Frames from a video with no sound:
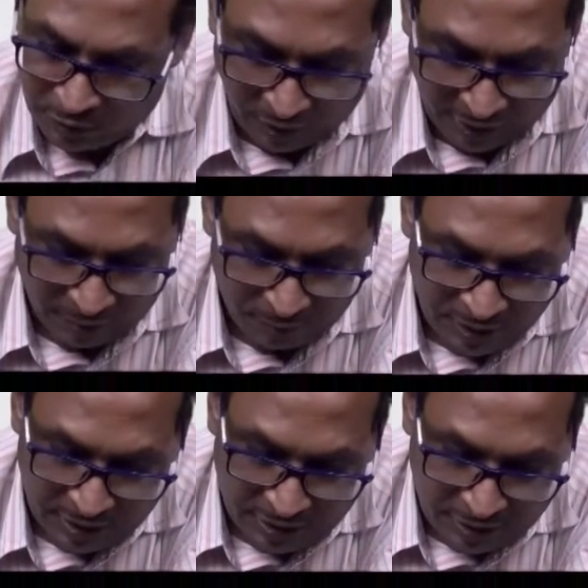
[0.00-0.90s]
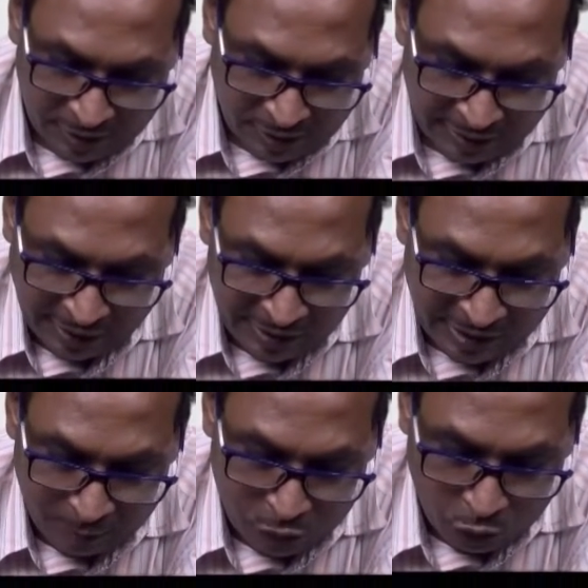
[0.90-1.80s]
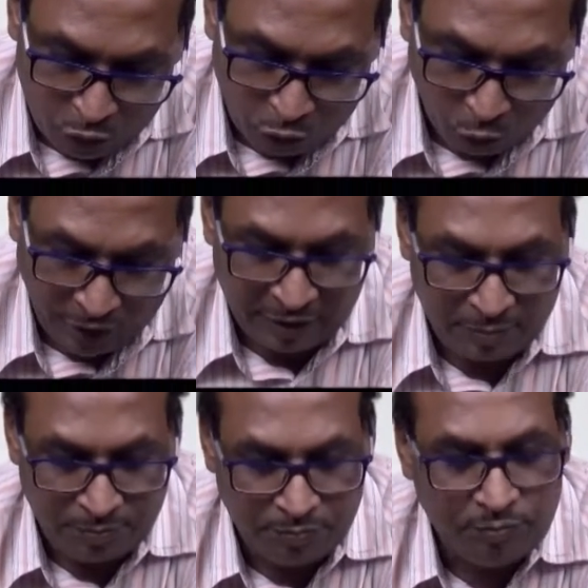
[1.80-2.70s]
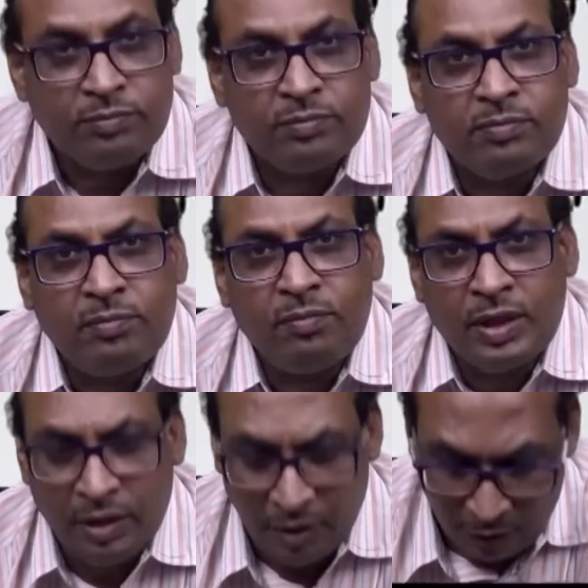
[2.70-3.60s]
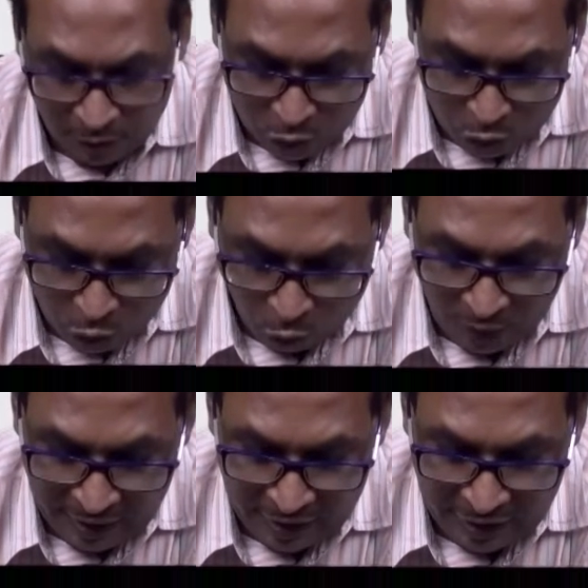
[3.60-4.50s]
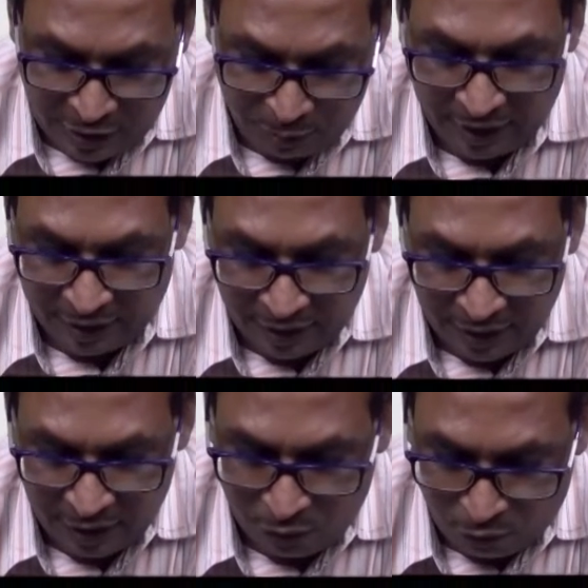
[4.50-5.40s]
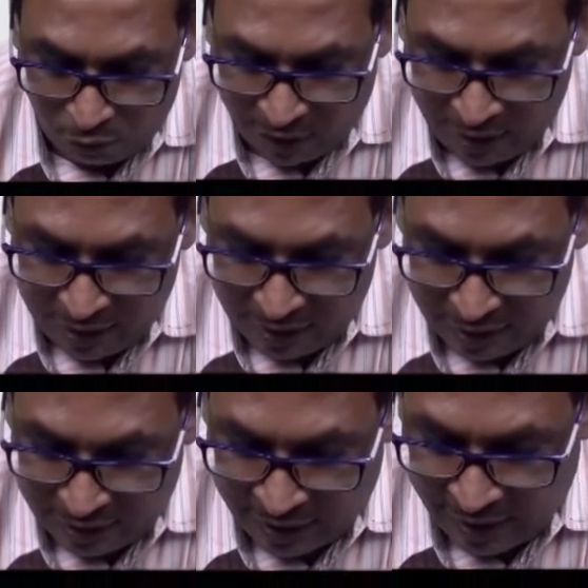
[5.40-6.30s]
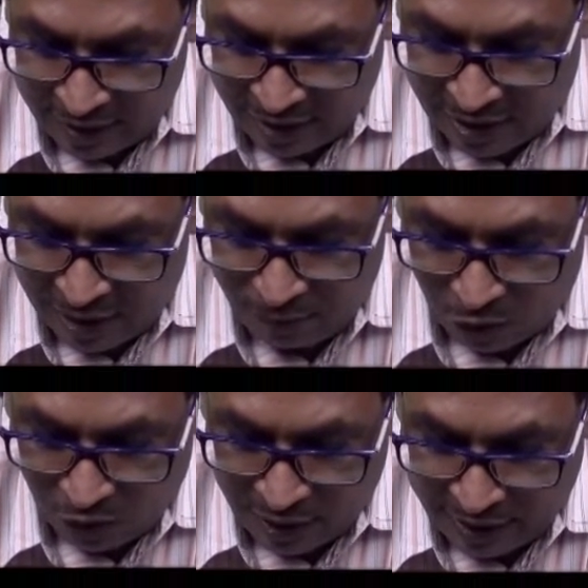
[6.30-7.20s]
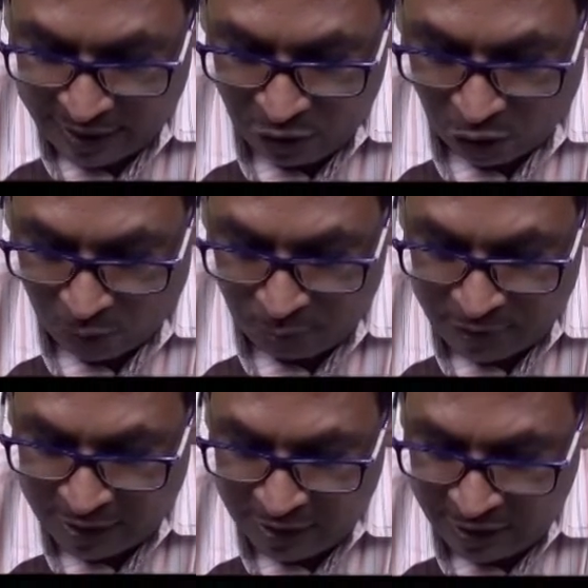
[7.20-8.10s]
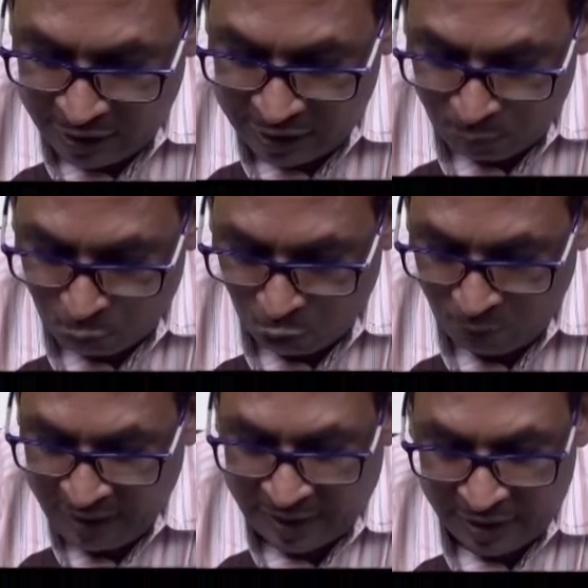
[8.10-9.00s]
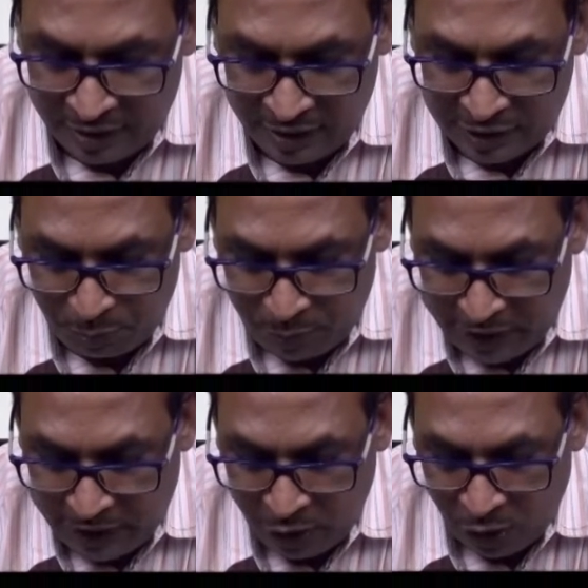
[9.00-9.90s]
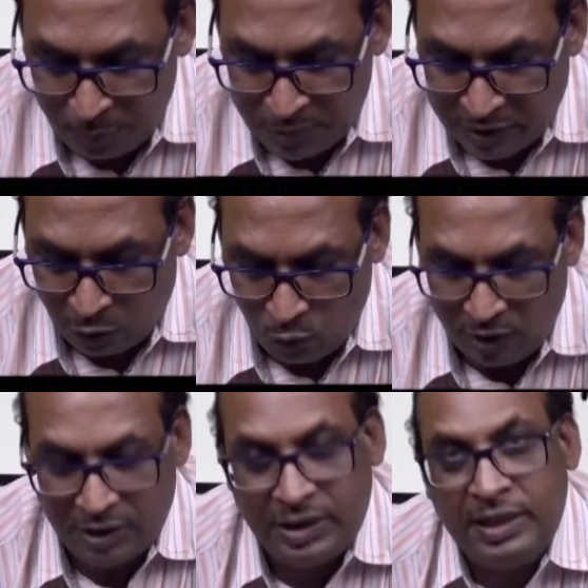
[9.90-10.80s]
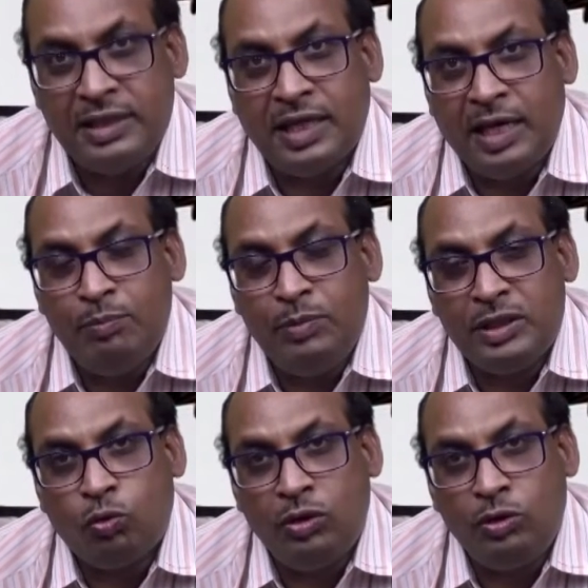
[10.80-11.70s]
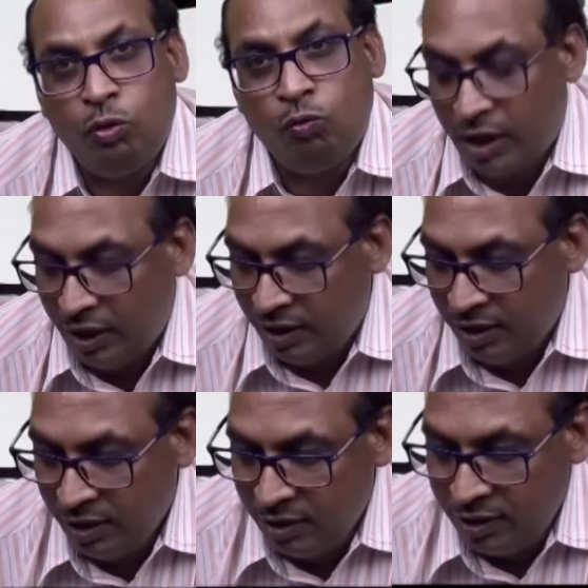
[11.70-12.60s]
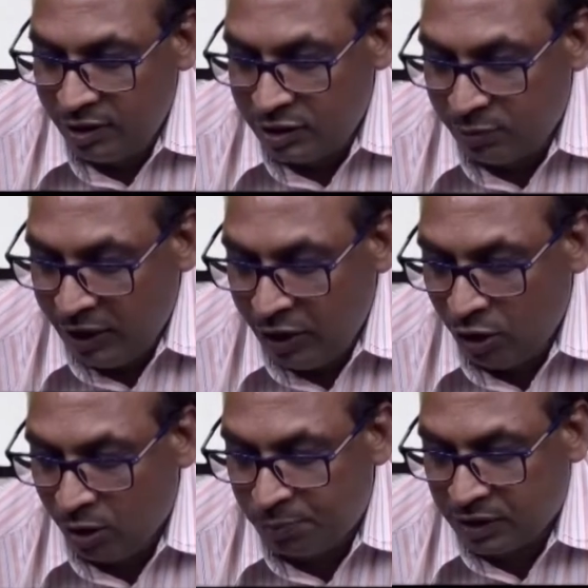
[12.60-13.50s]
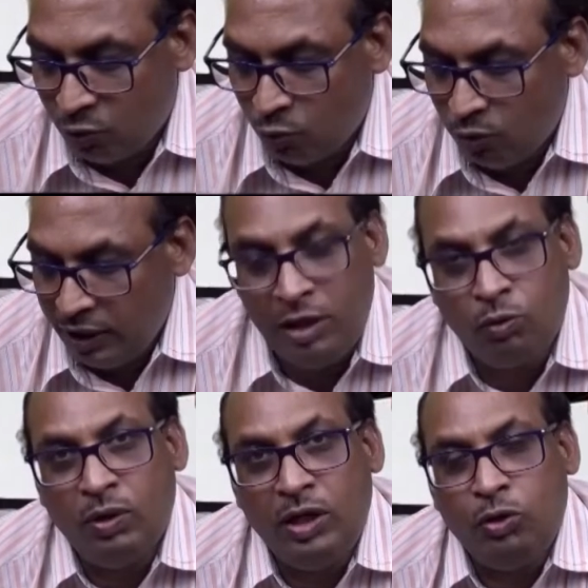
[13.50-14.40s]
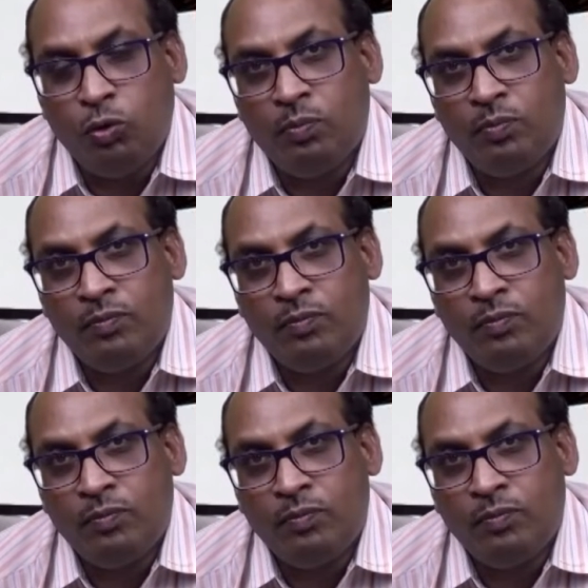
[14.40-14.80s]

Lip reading: Fine. Then comes to sonic. Sonic speed, when the aircraft or any object is moving at the speed of sound, that is m is equal to 1, speed of sound equal to,